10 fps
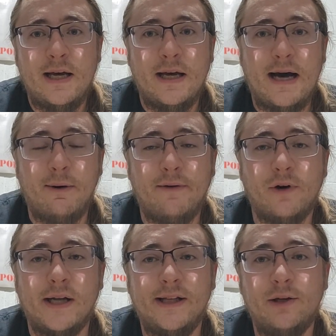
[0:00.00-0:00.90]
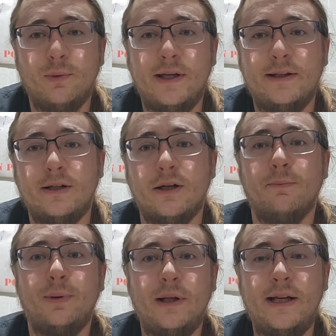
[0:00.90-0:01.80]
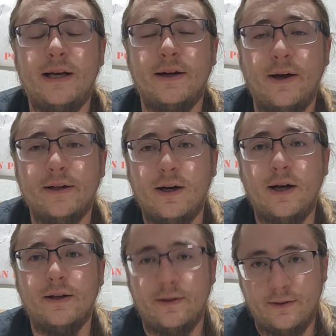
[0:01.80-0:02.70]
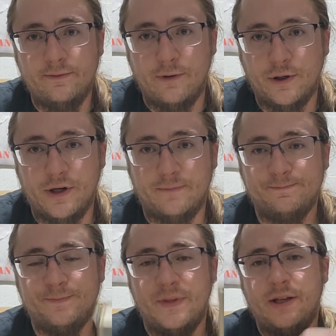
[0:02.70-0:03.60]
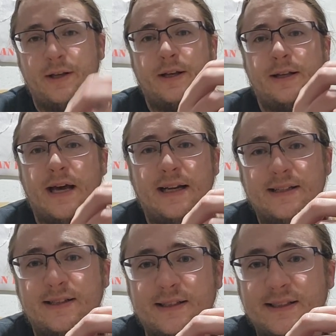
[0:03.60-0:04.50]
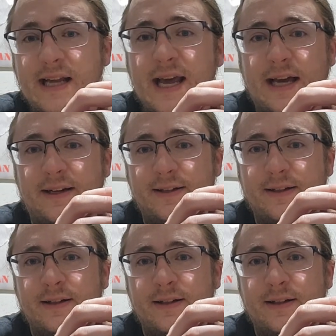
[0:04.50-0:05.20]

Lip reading: However, I did read the complete and uncut version. That is The Stand.